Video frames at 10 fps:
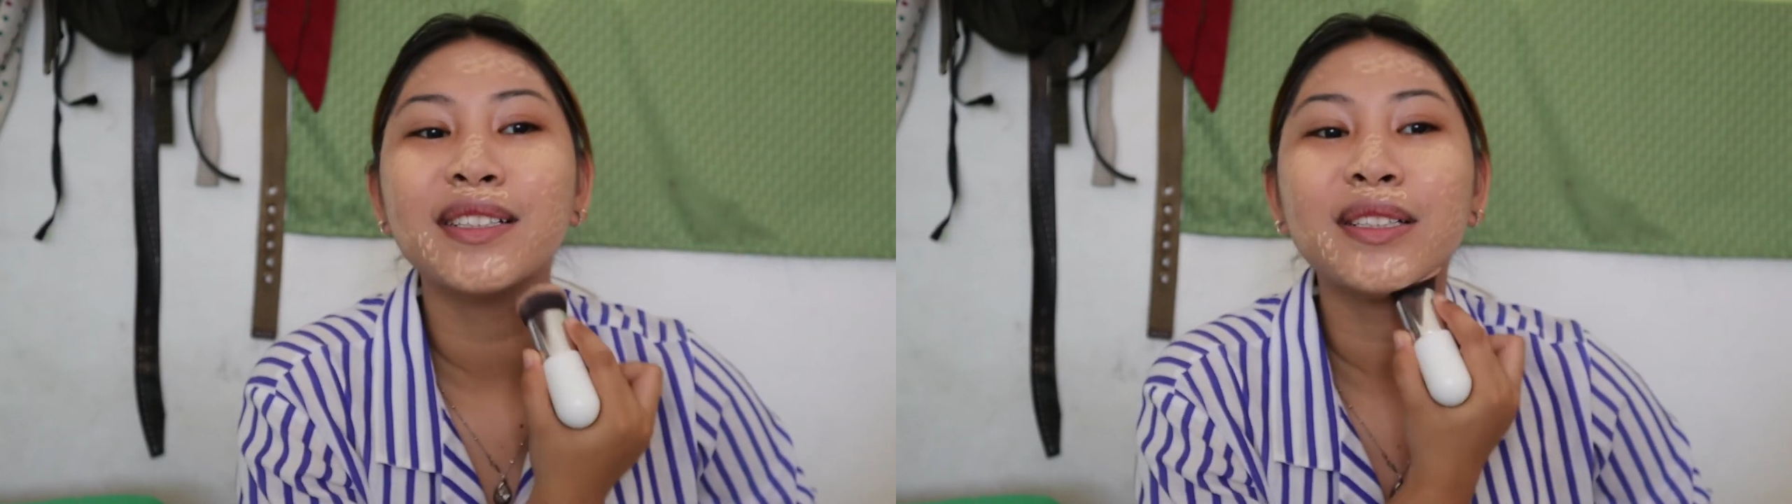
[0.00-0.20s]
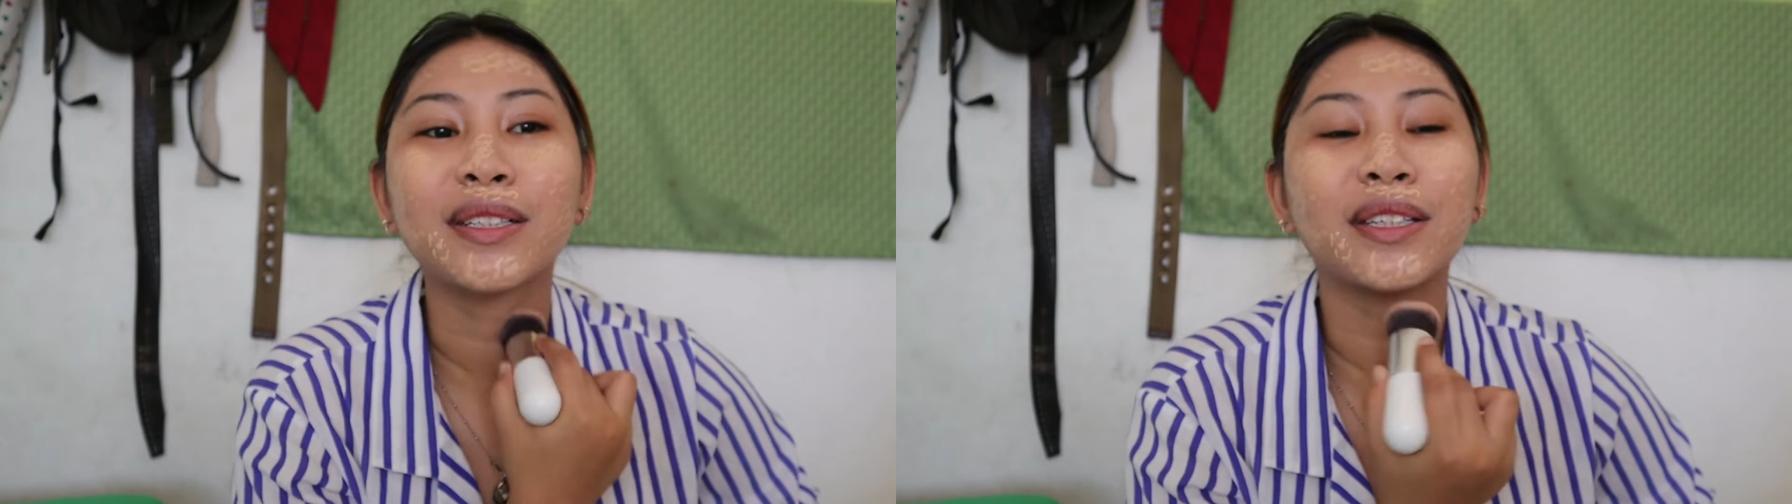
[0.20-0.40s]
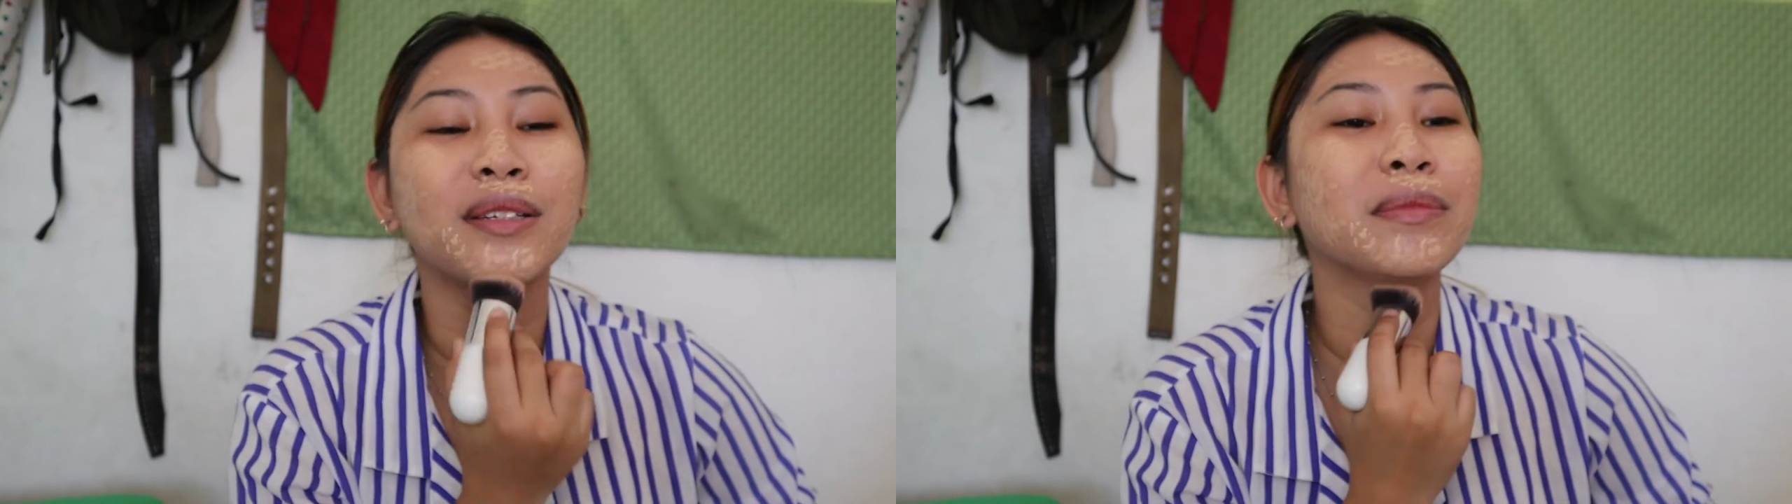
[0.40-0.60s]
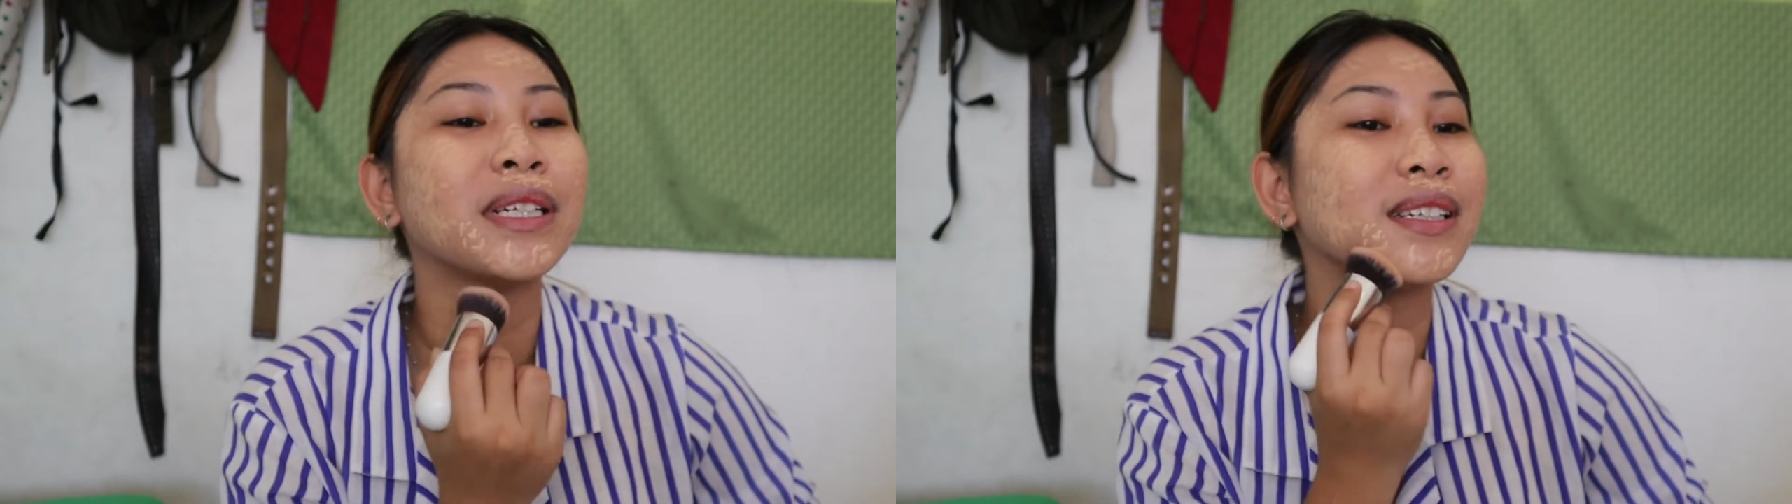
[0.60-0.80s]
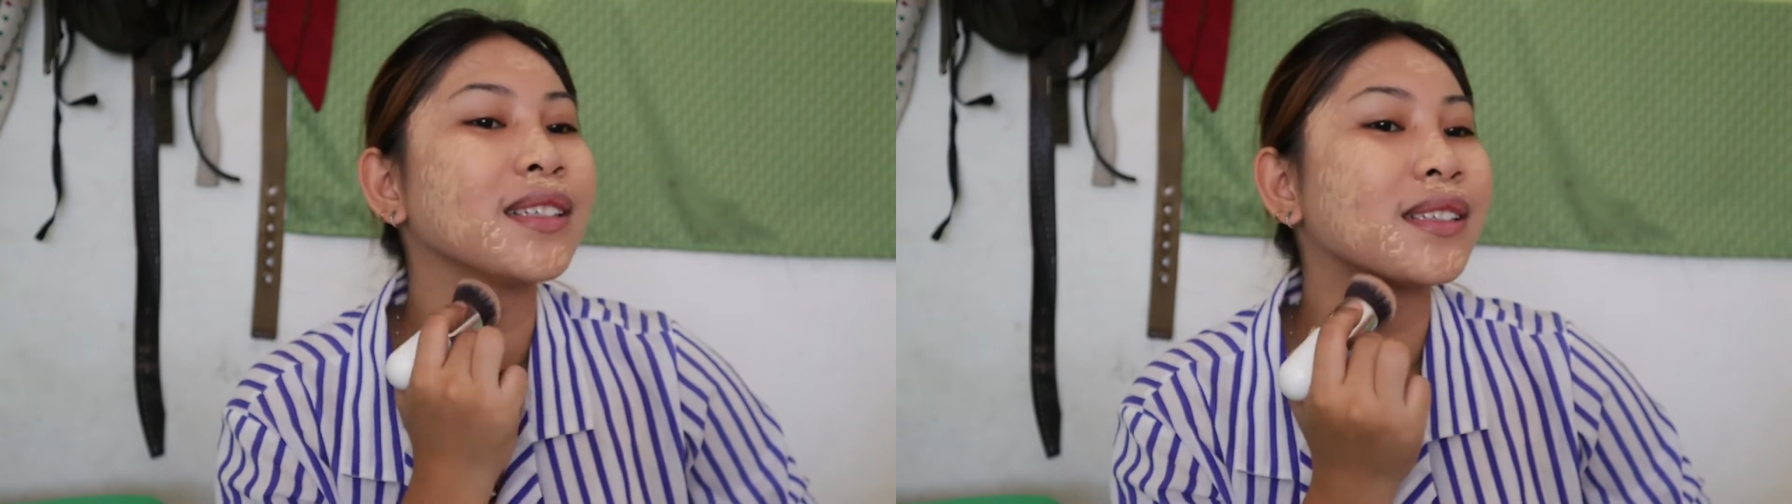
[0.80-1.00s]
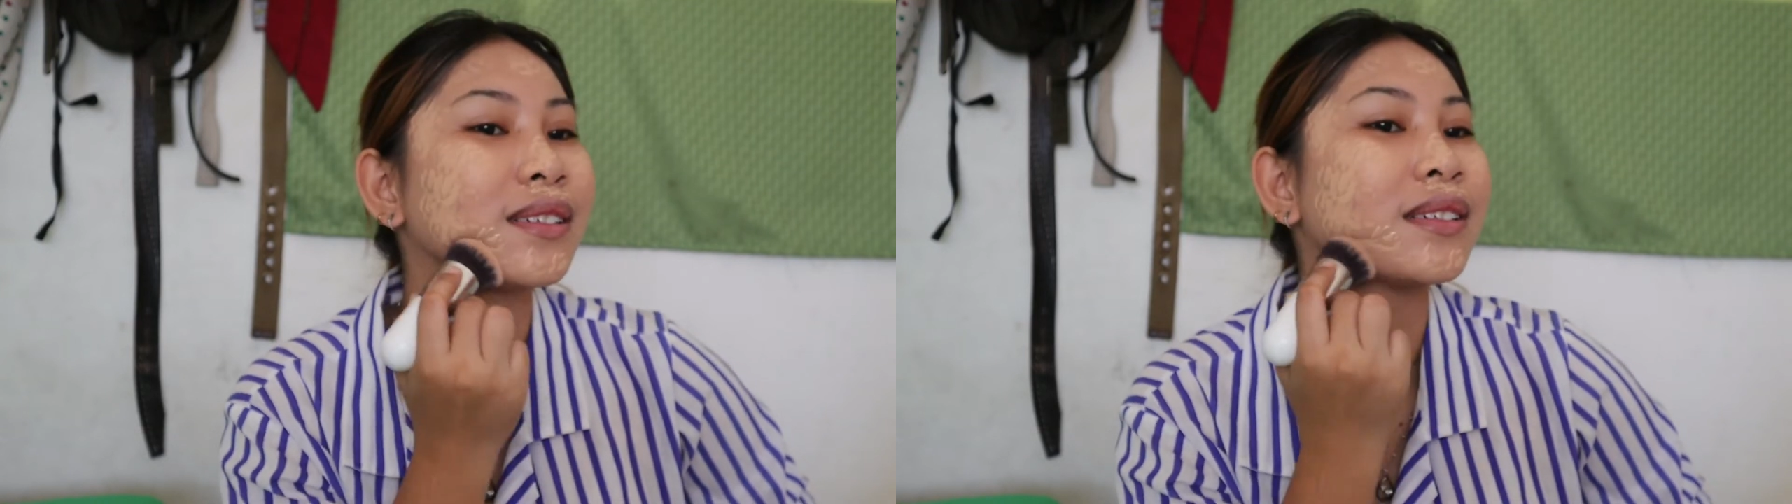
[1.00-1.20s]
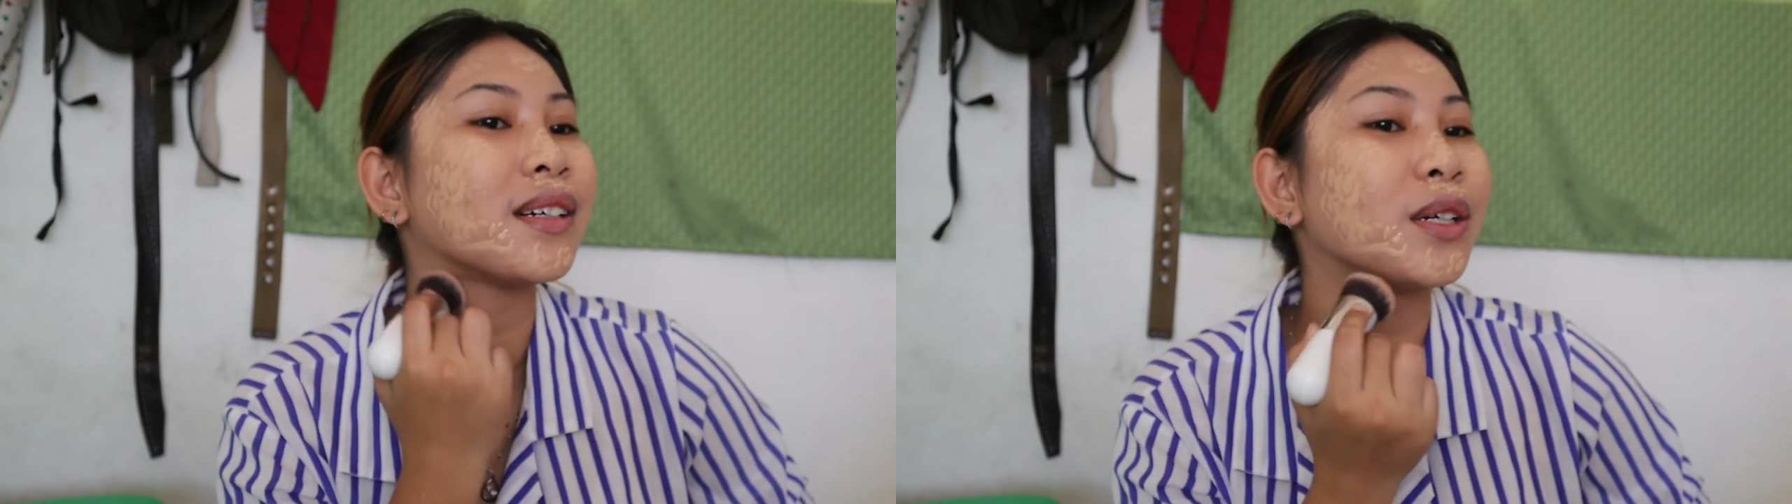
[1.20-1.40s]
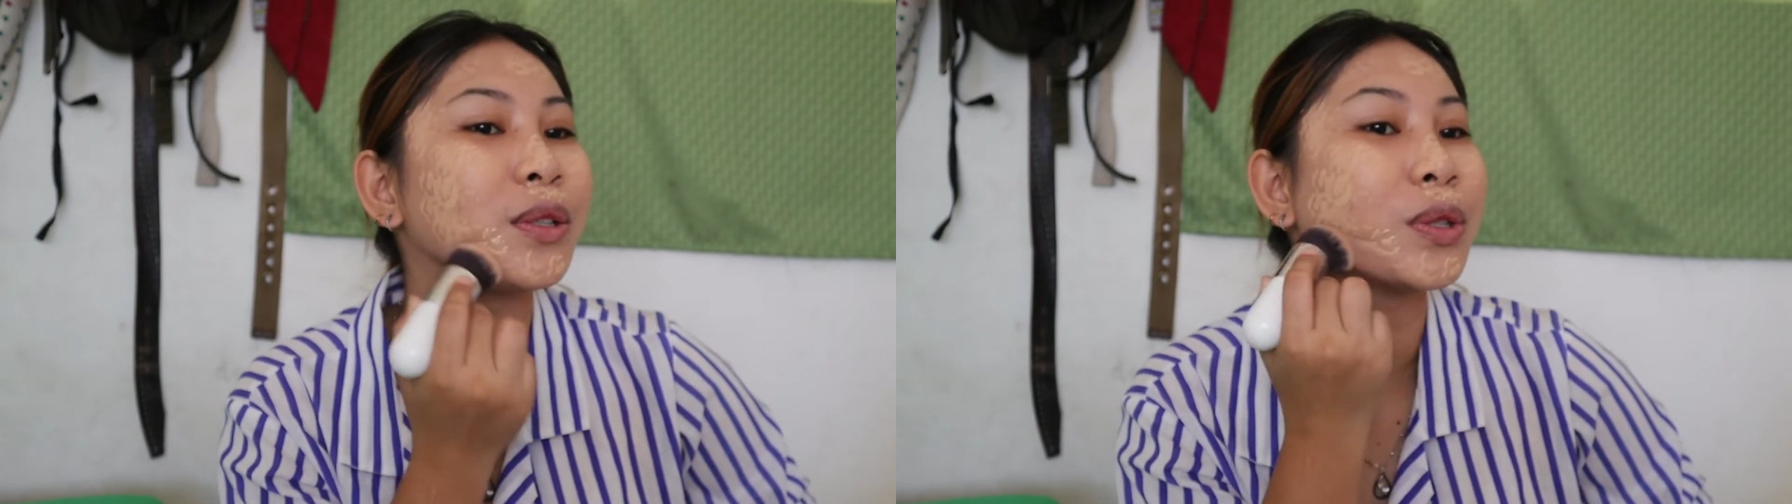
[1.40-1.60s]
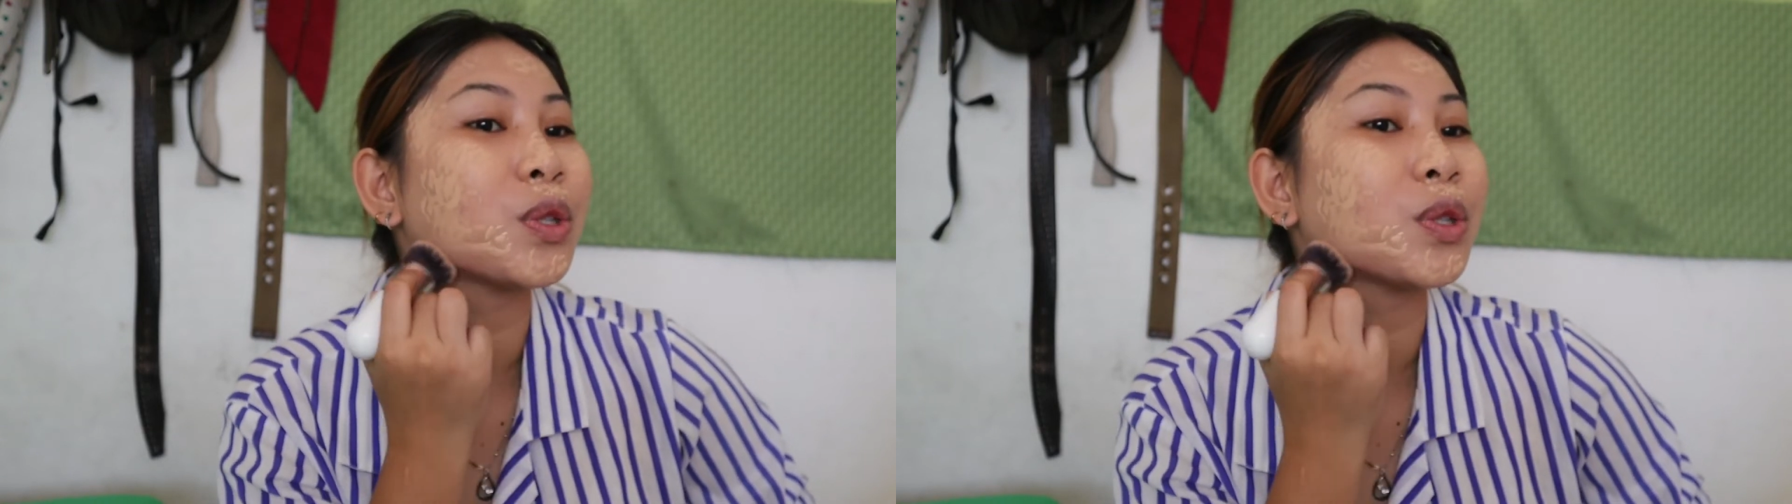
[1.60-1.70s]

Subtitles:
30 minutes na ngayon,